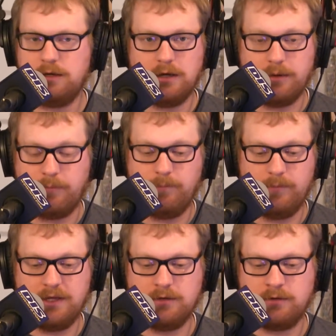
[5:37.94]
I
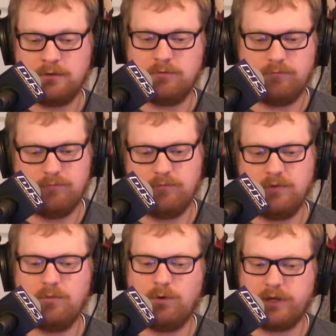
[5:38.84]
mean,
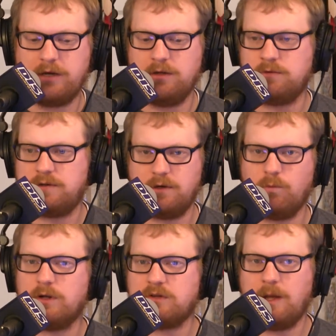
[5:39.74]
we'll get into
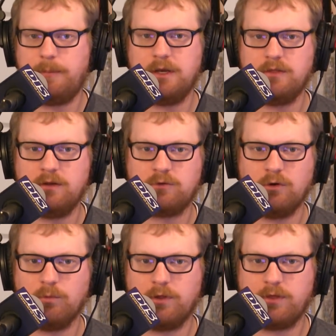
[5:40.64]
what's happening this
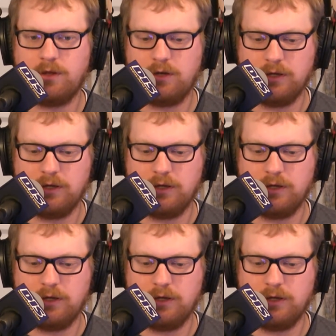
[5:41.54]
year with it